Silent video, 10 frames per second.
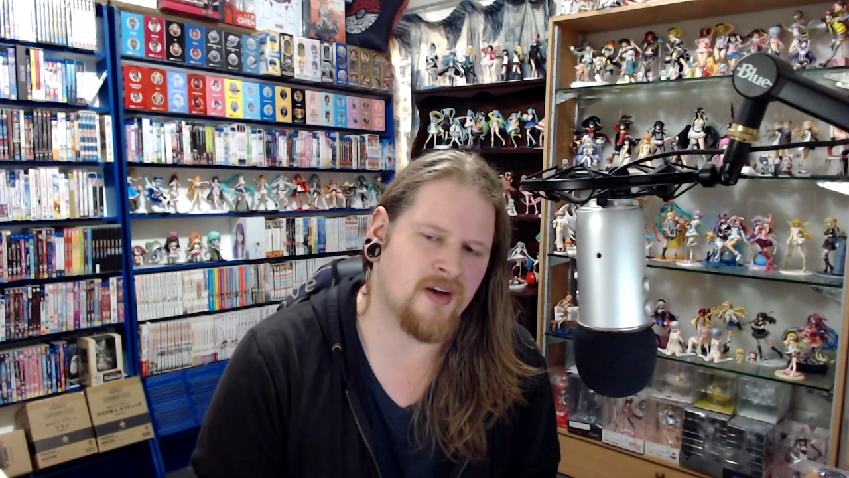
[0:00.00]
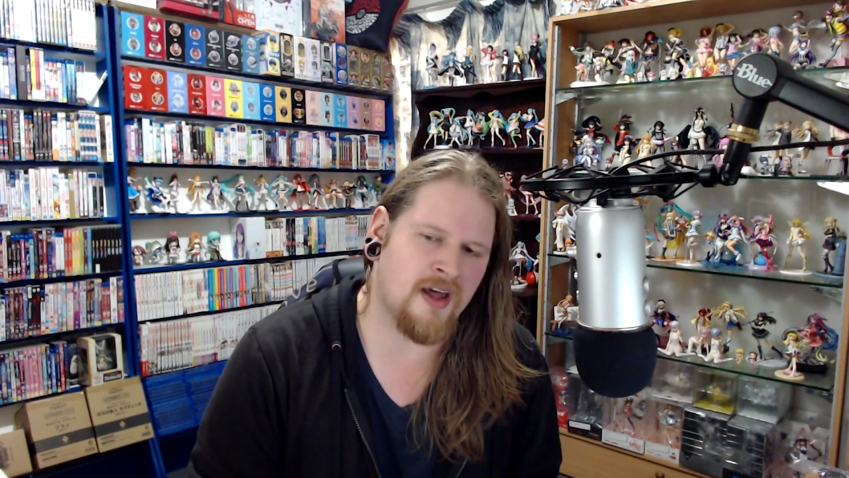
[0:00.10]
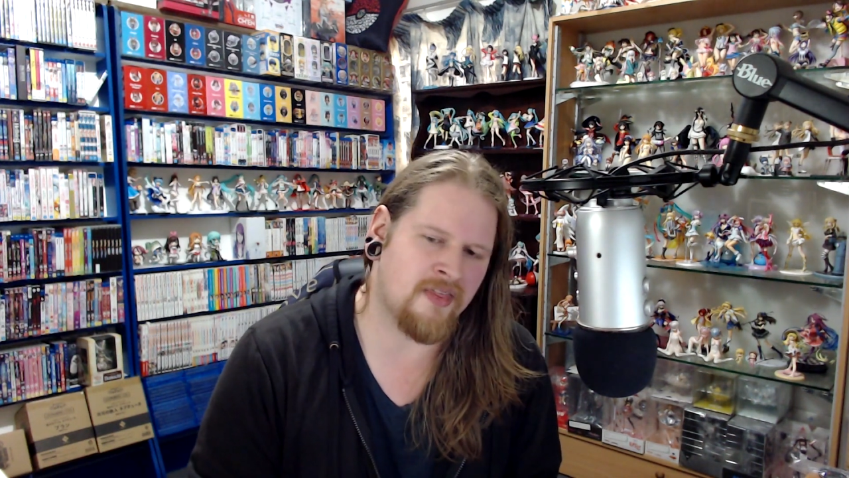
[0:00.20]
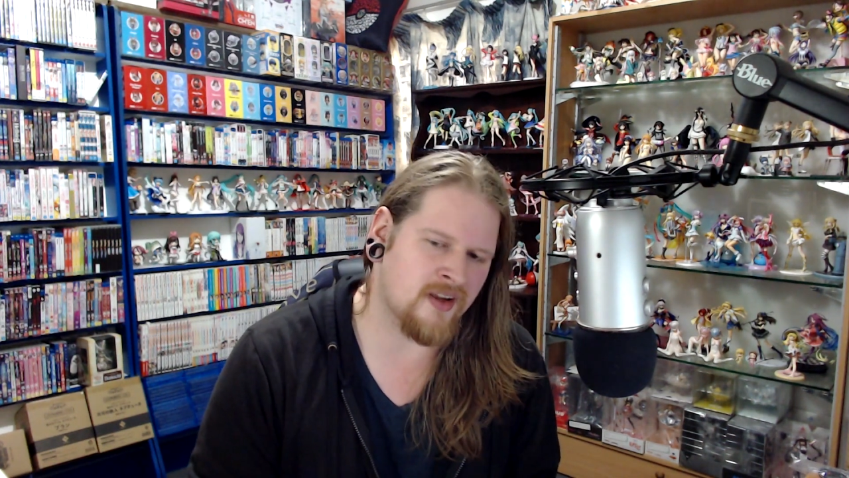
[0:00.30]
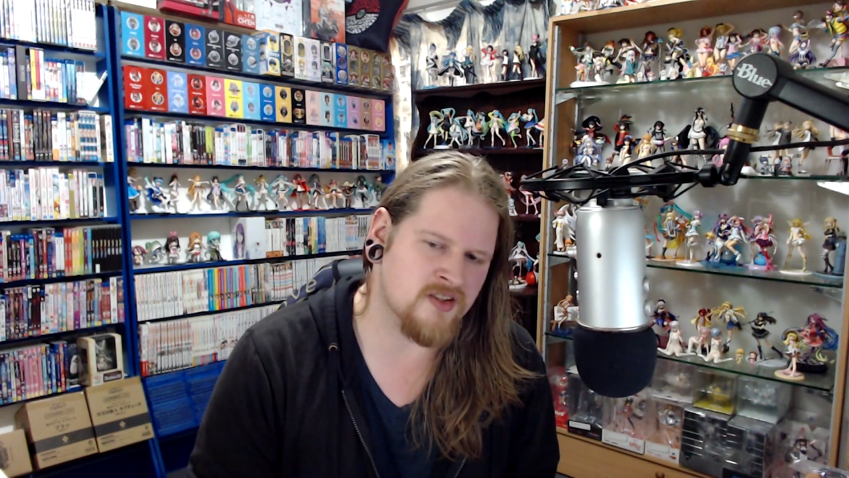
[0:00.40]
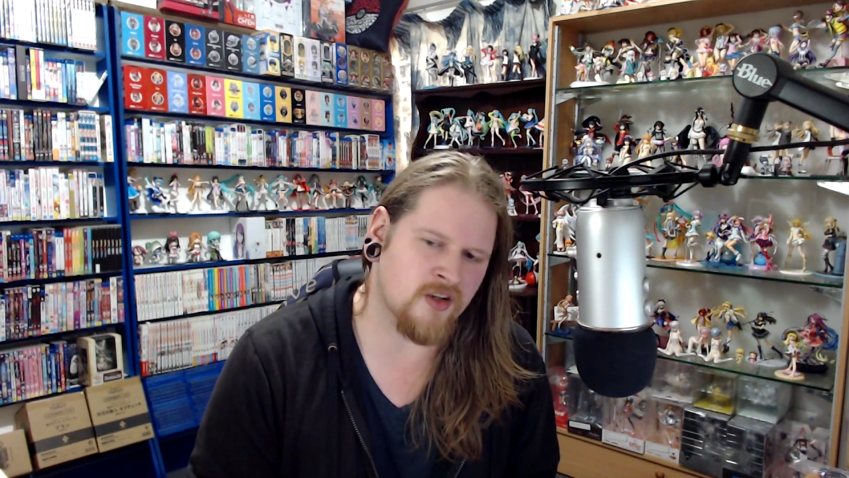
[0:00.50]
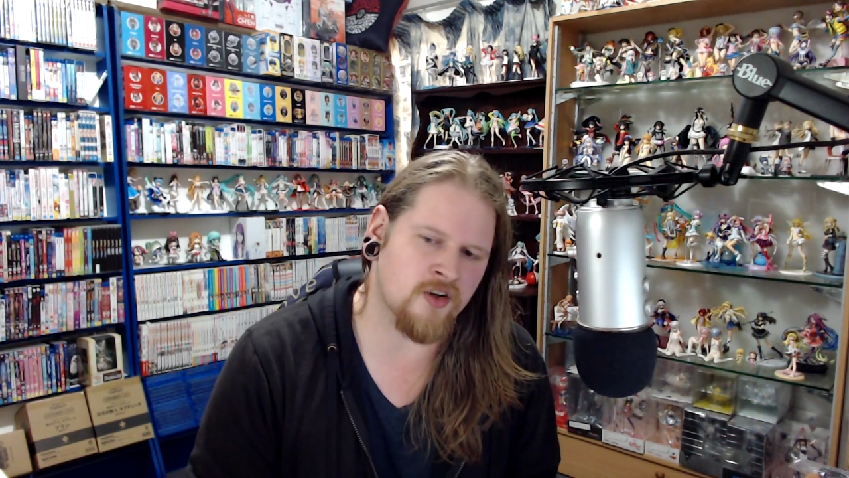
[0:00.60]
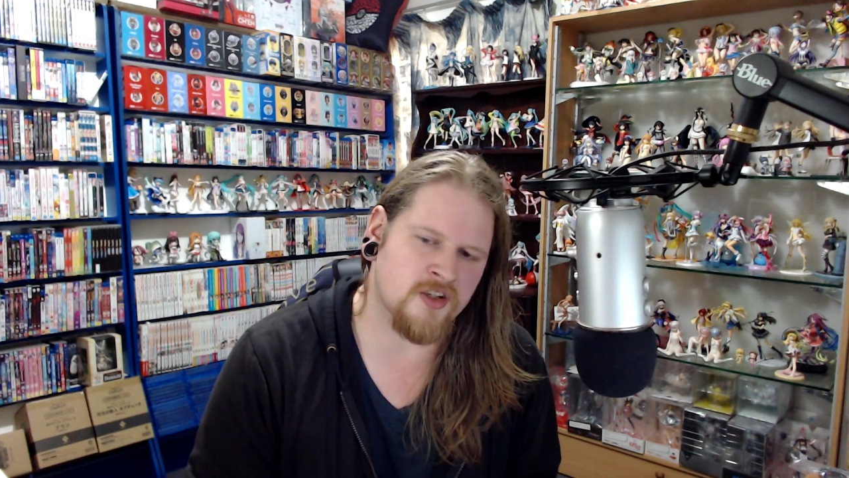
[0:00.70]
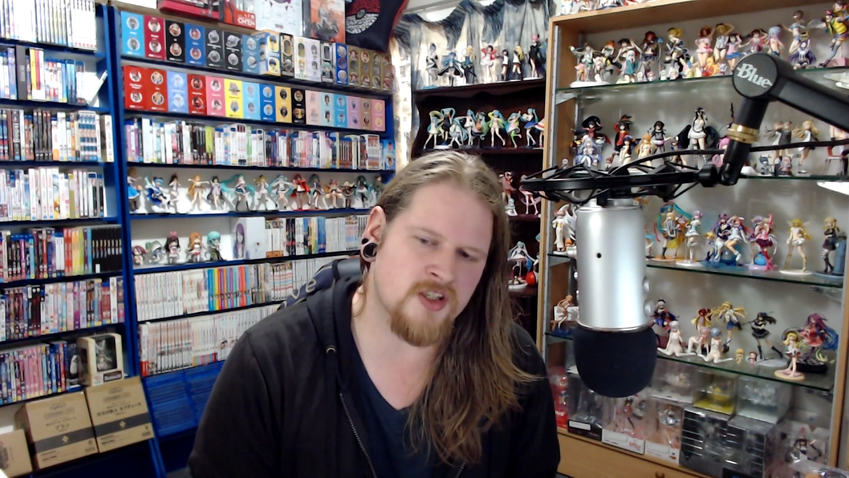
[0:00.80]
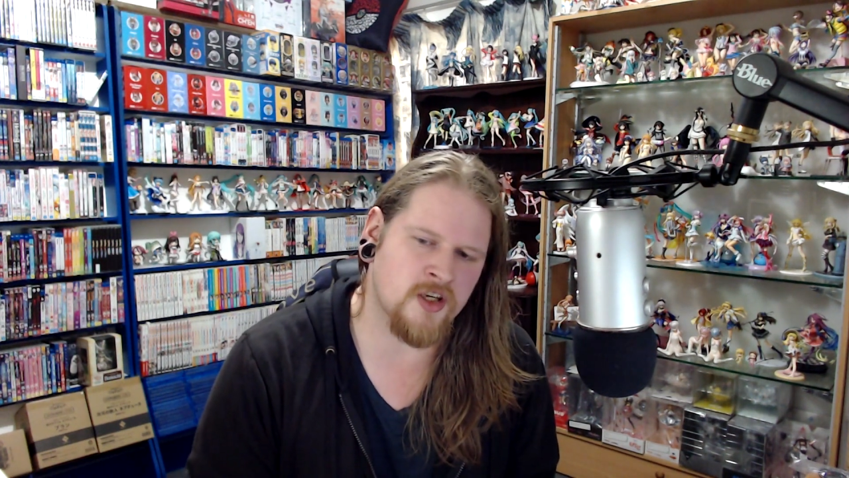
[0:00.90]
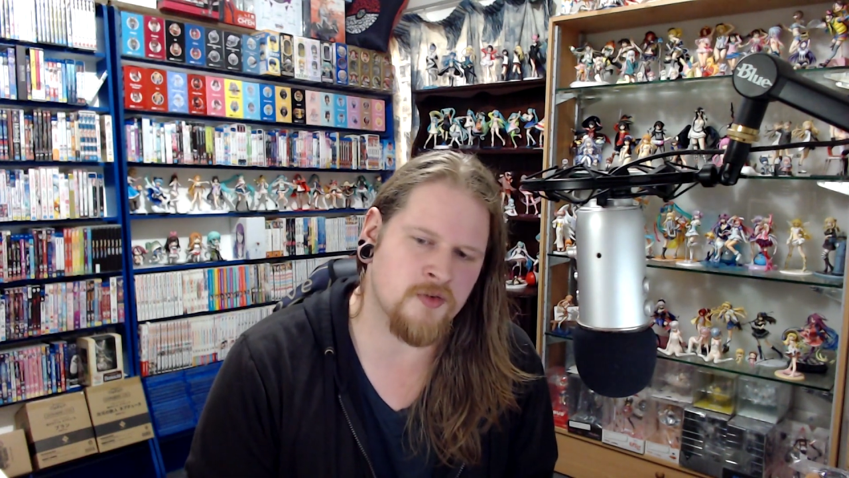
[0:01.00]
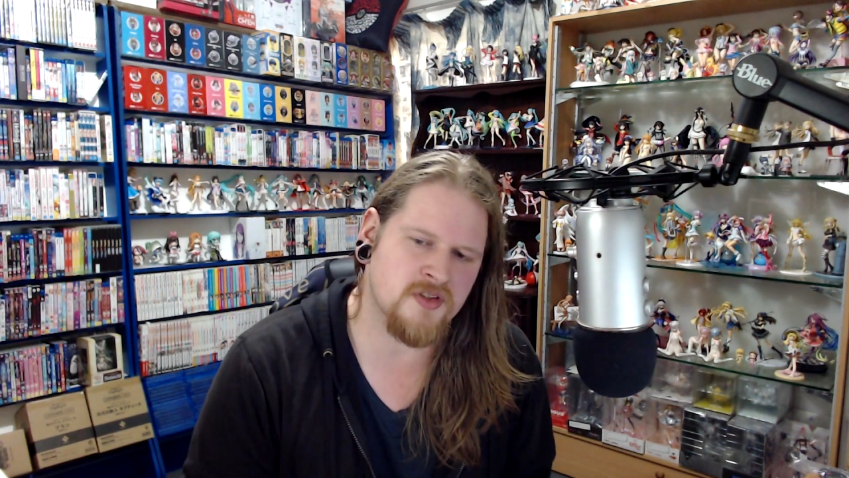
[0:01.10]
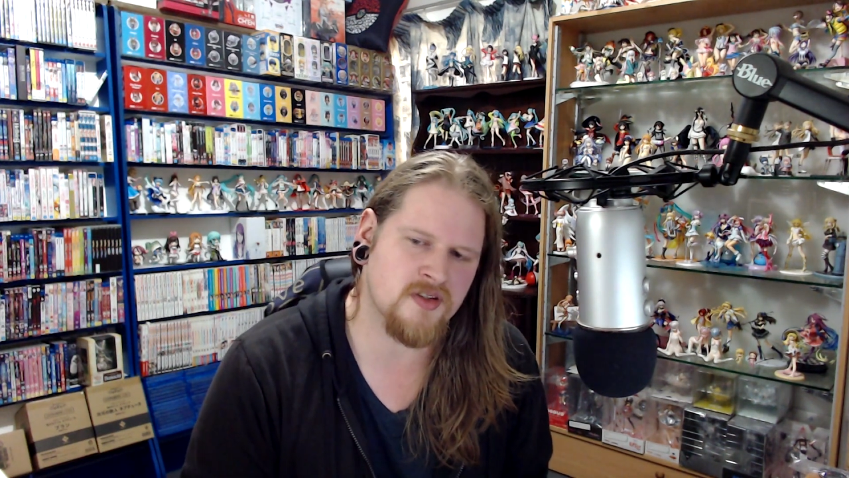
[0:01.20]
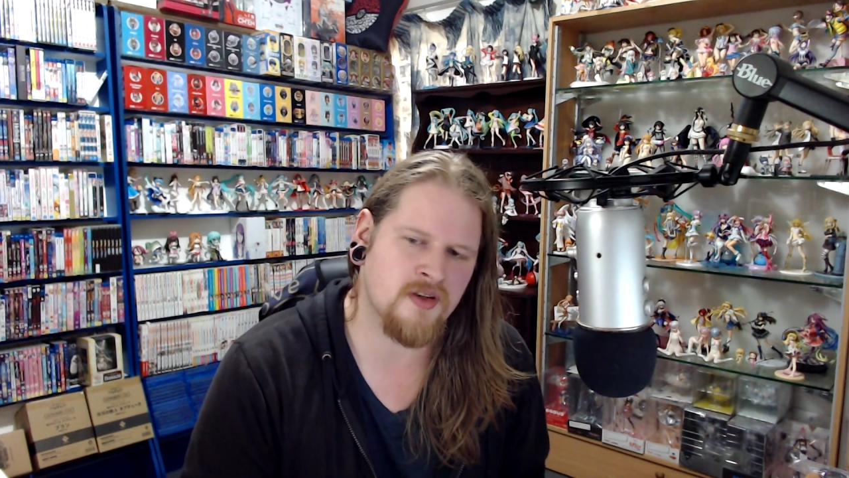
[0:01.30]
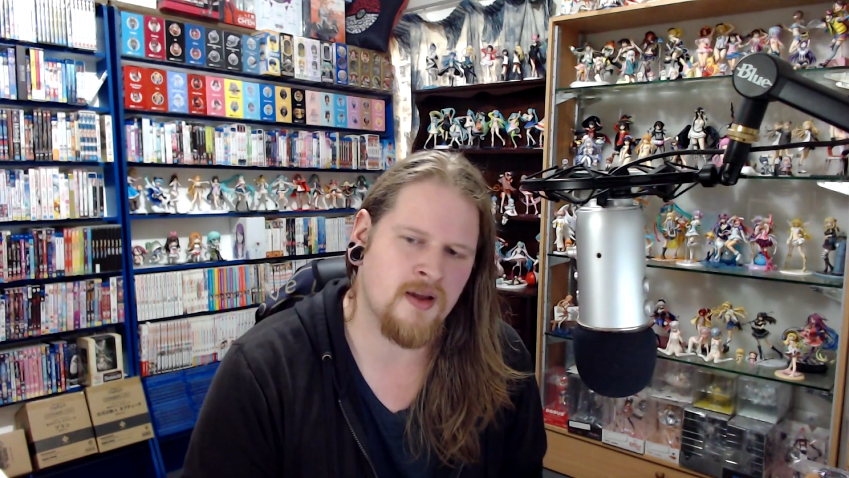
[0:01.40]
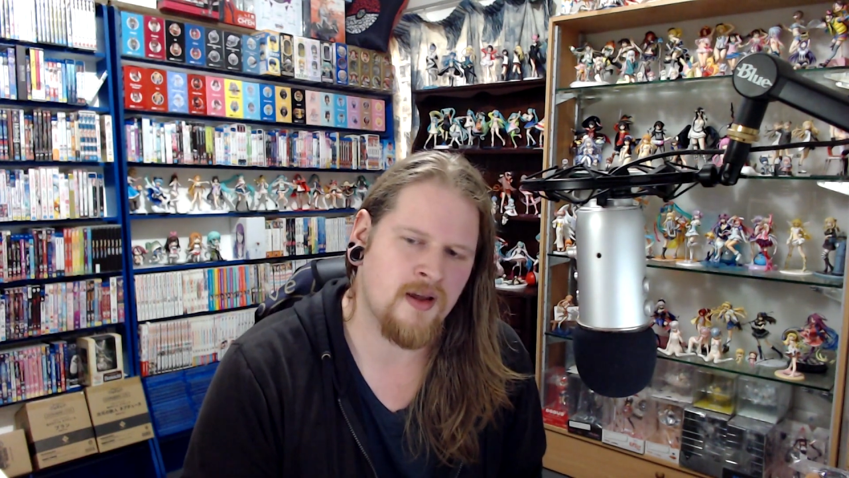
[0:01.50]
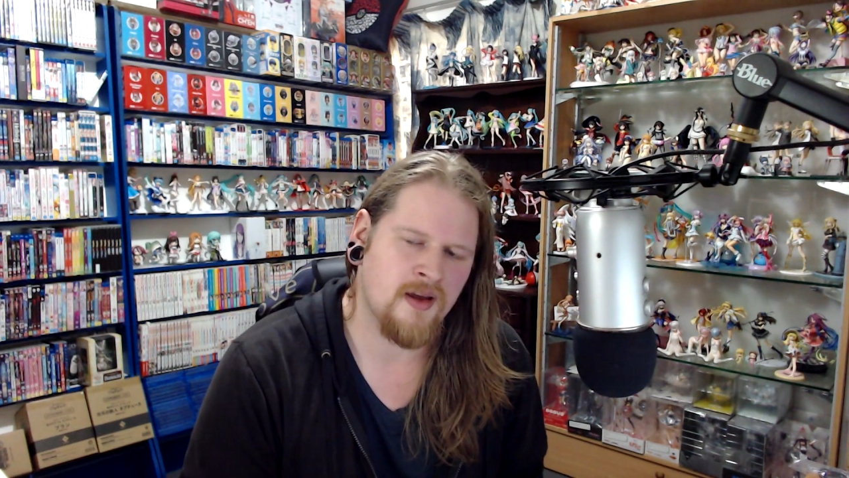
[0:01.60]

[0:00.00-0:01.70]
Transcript: I think is a good excuse.